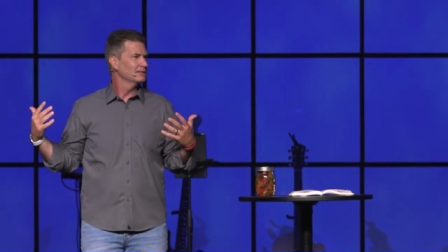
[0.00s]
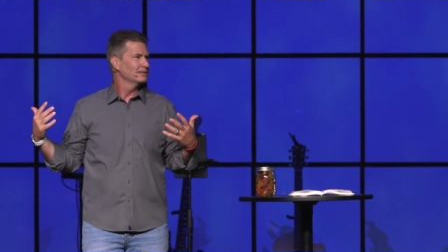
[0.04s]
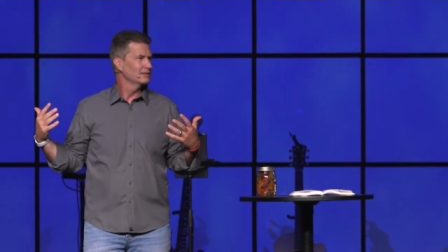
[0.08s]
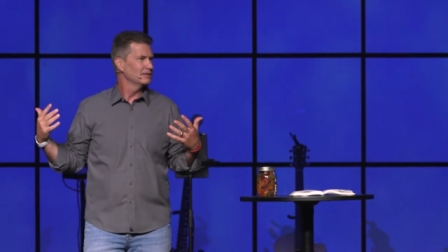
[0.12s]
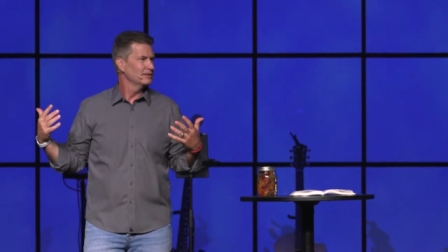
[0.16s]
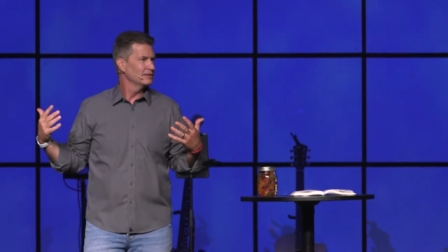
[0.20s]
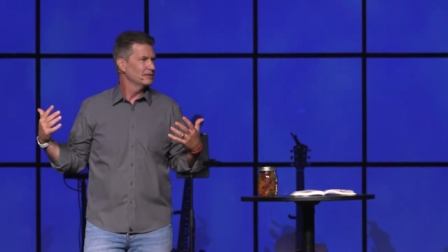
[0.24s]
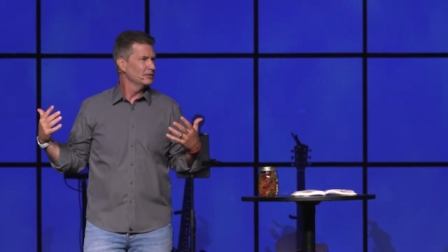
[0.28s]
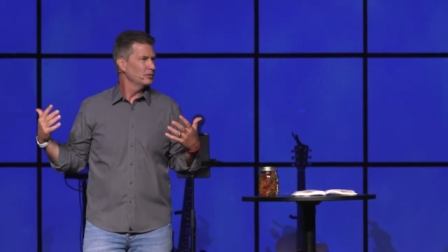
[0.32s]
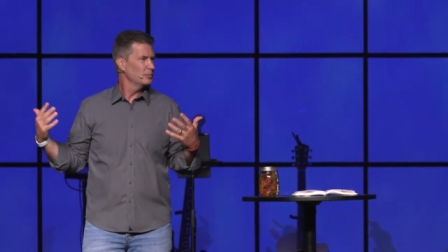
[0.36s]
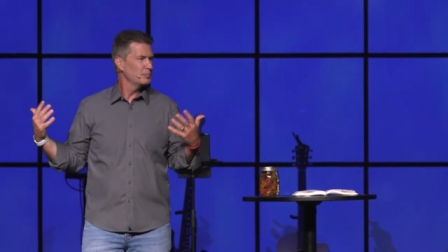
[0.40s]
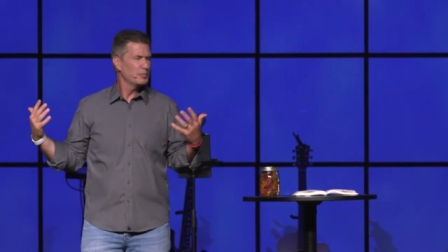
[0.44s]

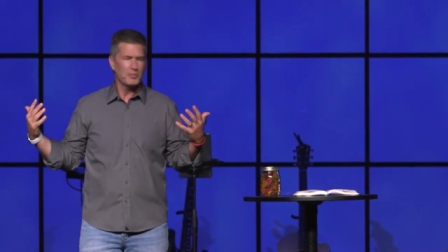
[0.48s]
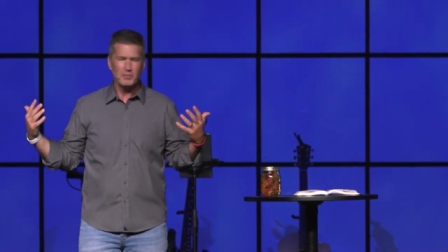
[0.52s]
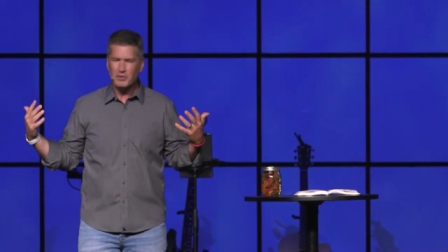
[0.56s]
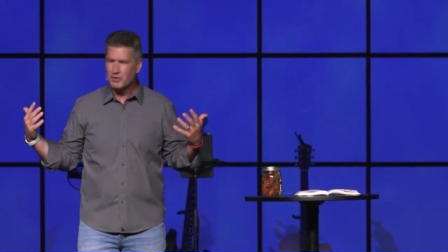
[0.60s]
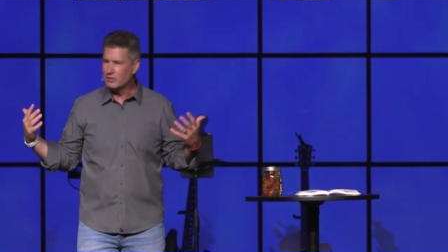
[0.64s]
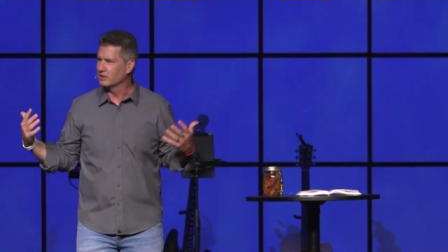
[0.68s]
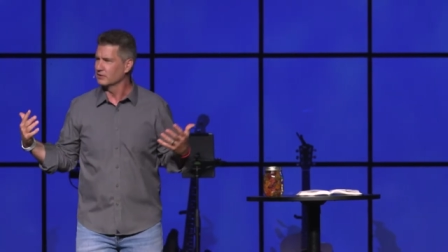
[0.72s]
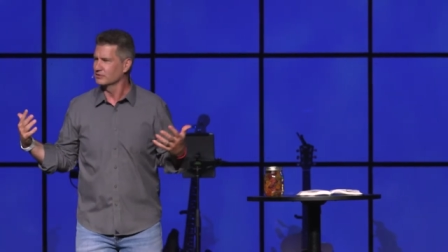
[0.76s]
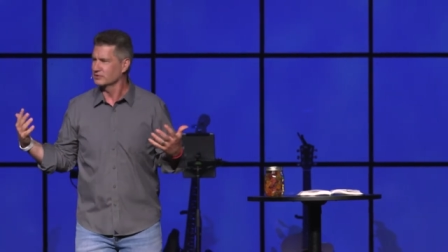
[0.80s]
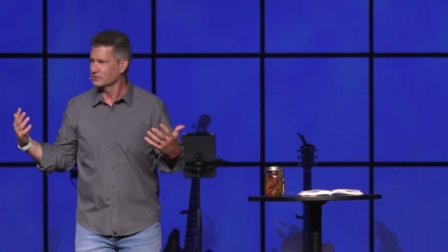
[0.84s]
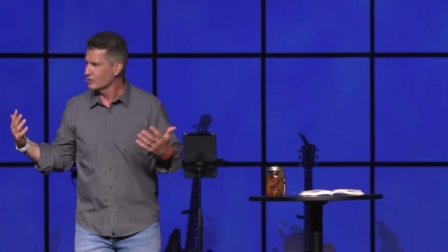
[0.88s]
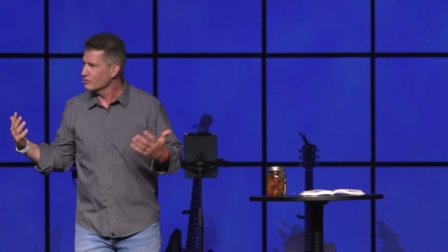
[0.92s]
you
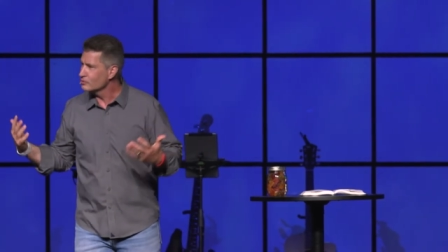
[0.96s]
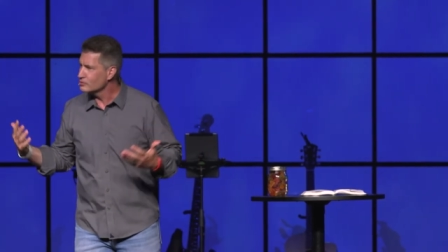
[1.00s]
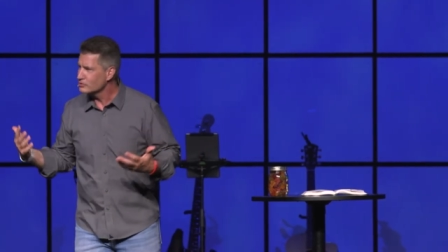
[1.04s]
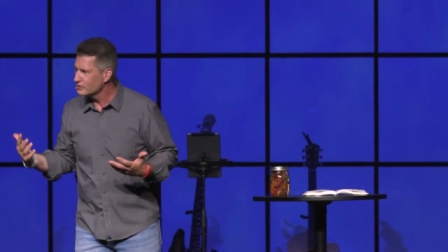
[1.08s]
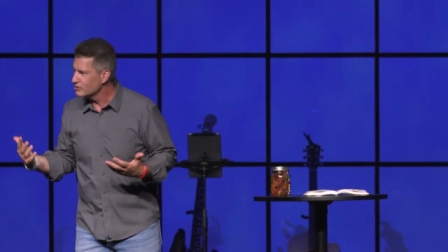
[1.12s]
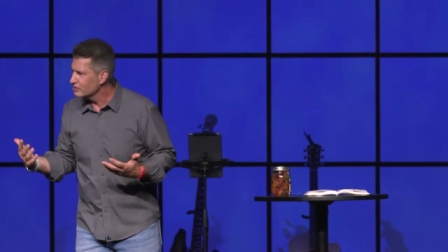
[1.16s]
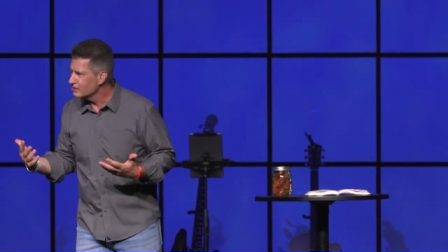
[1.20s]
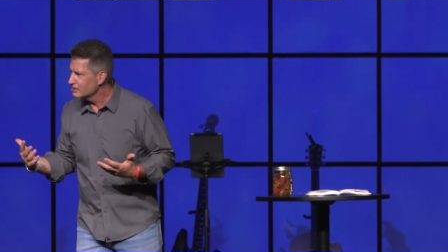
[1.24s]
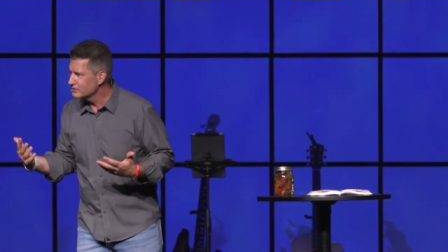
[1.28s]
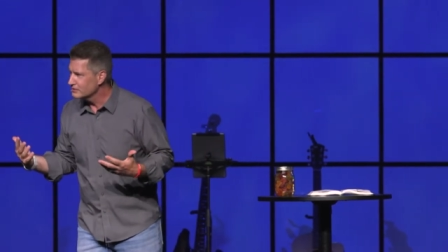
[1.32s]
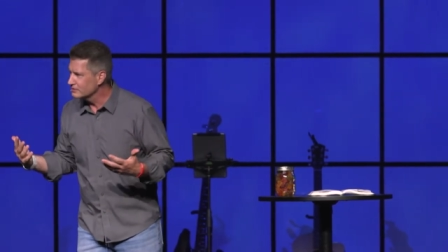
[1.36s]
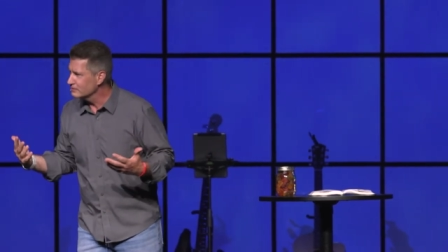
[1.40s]
promoting
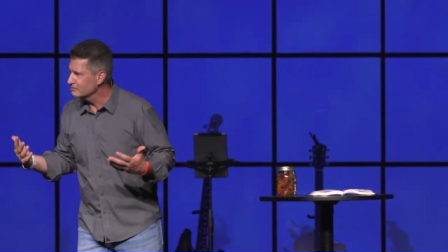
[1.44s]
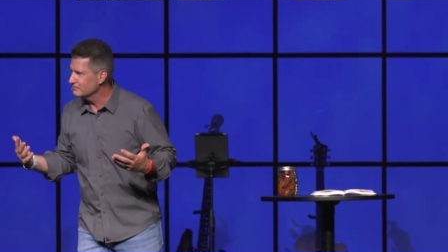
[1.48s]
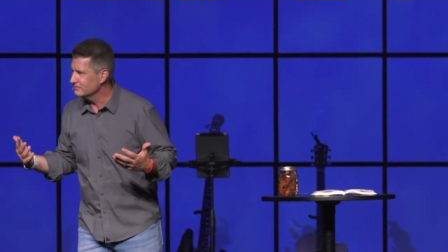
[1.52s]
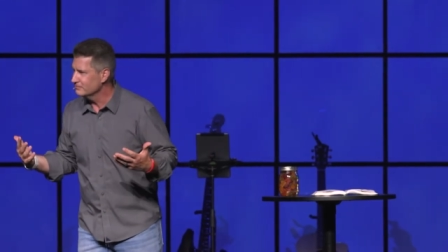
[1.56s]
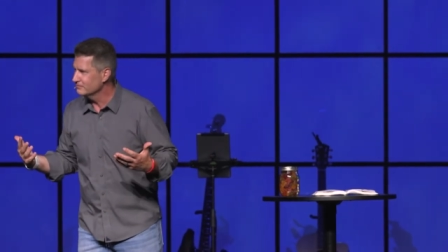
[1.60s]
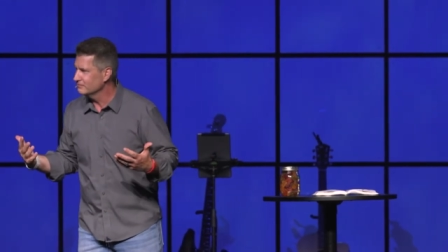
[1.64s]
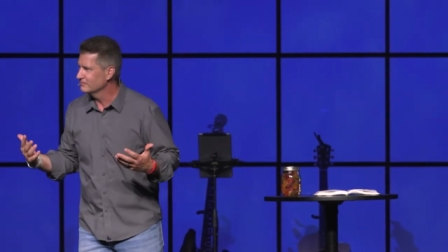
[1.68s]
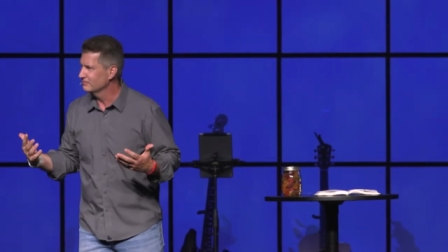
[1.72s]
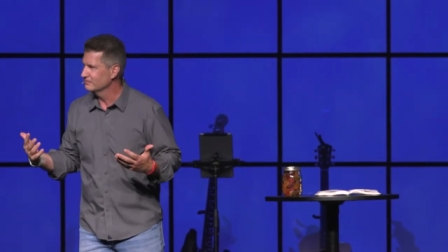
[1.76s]
socialism